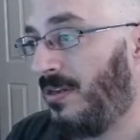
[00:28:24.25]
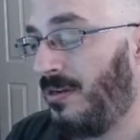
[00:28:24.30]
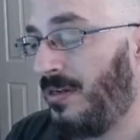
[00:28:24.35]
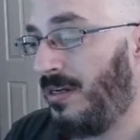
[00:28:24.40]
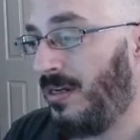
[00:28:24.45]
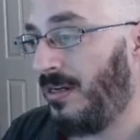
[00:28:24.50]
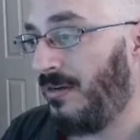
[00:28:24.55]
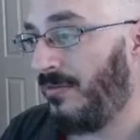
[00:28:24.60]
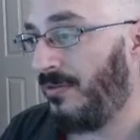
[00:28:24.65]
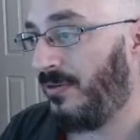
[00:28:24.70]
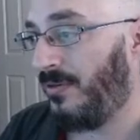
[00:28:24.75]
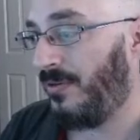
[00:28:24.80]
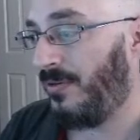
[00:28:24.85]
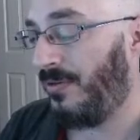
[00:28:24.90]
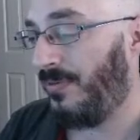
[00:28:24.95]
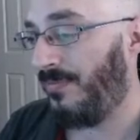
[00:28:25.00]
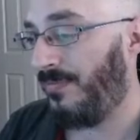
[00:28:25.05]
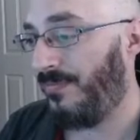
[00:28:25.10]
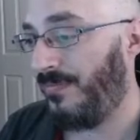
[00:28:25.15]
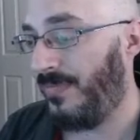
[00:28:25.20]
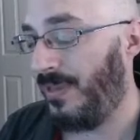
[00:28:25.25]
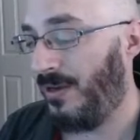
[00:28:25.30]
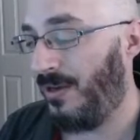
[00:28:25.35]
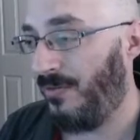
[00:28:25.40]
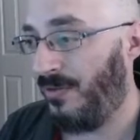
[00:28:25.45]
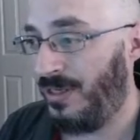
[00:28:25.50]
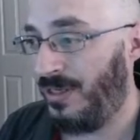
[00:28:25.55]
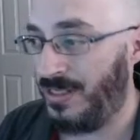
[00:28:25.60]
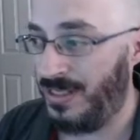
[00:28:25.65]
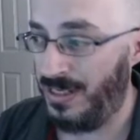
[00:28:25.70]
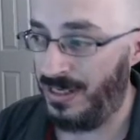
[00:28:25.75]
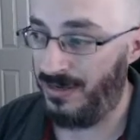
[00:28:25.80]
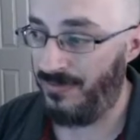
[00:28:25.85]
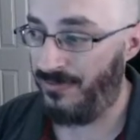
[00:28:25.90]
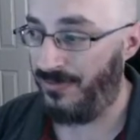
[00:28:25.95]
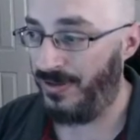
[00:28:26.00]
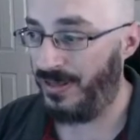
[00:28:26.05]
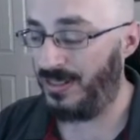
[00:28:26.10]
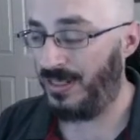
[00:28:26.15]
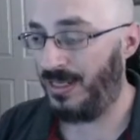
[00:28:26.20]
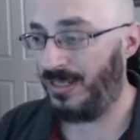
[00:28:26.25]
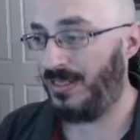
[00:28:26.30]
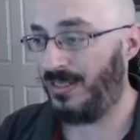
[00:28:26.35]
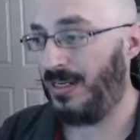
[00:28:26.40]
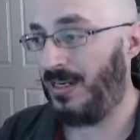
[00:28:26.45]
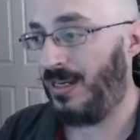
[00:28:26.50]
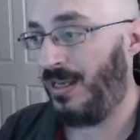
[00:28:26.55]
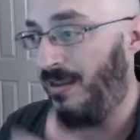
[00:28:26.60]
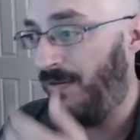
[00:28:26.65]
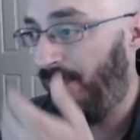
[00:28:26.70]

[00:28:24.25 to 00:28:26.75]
covered. I don't really see any fantastic knight